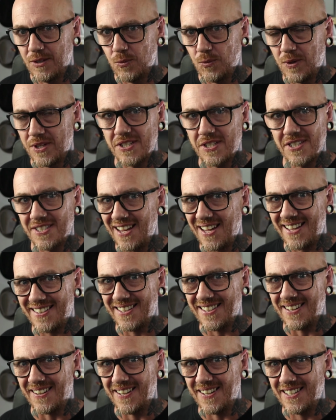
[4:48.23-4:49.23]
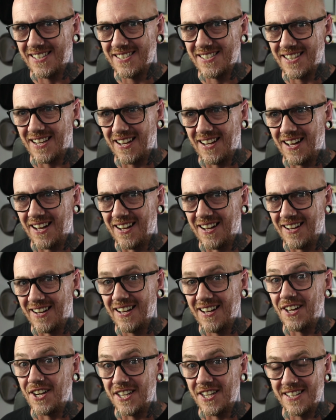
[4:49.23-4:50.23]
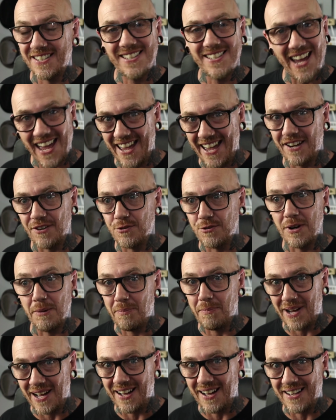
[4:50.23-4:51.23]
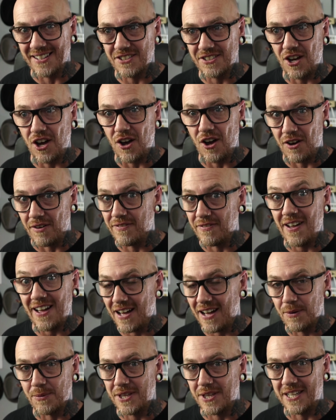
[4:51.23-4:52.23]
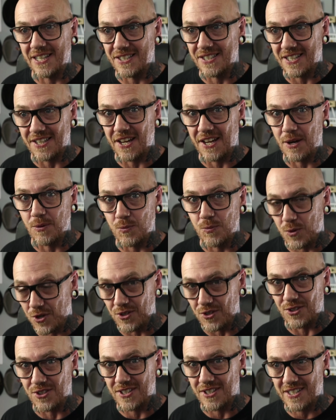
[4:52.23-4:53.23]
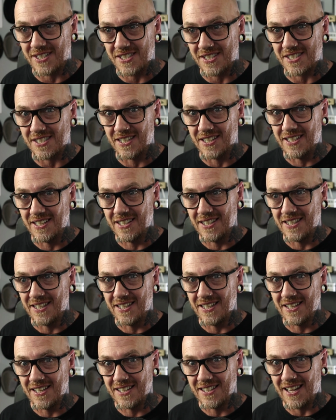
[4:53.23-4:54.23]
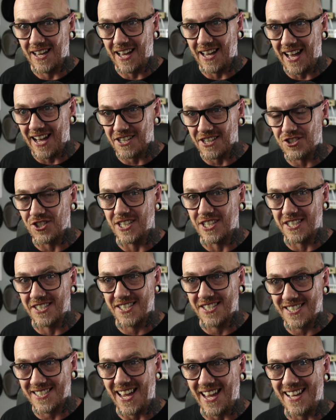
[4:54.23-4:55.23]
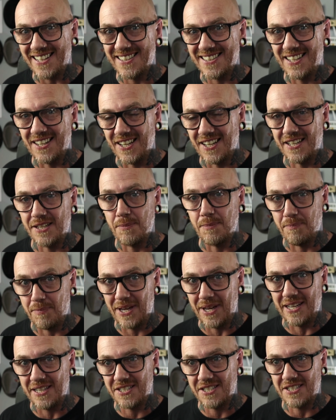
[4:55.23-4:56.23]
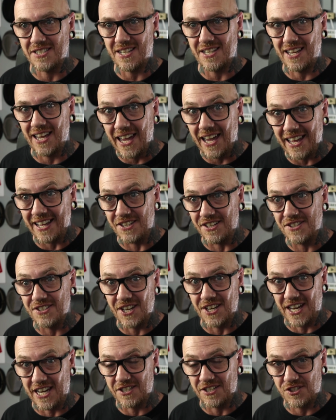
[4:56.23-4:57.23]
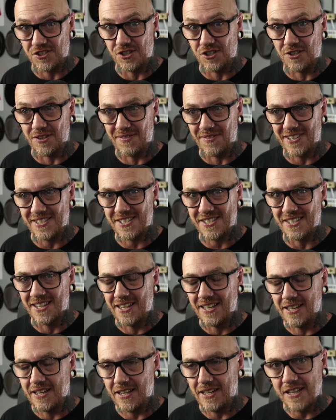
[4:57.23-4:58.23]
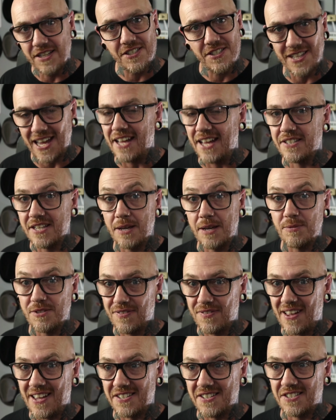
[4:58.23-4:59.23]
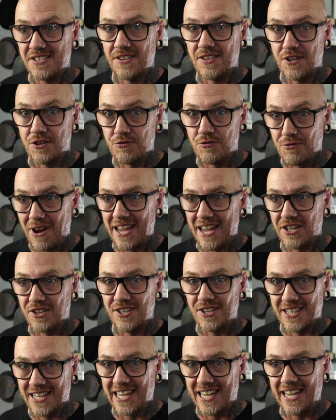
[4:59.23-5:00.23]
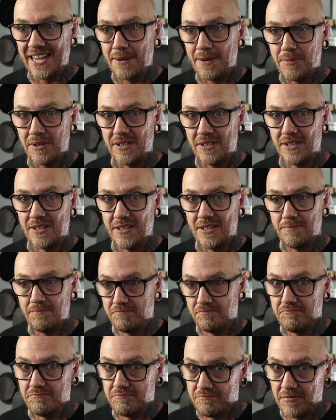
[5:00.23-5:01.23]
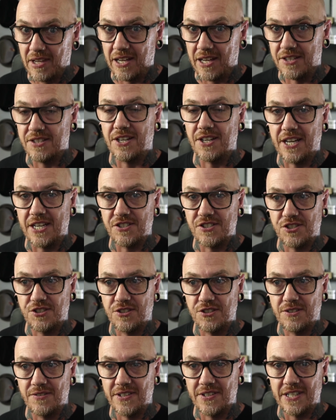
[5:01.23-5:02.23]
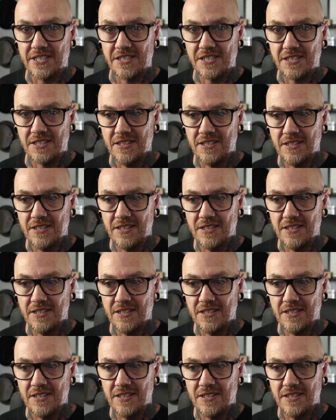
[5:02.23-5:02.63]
when satellites are an integral part of how the internet works. Actually, satellite-based internet service is 10 times faster than regular cable internet service.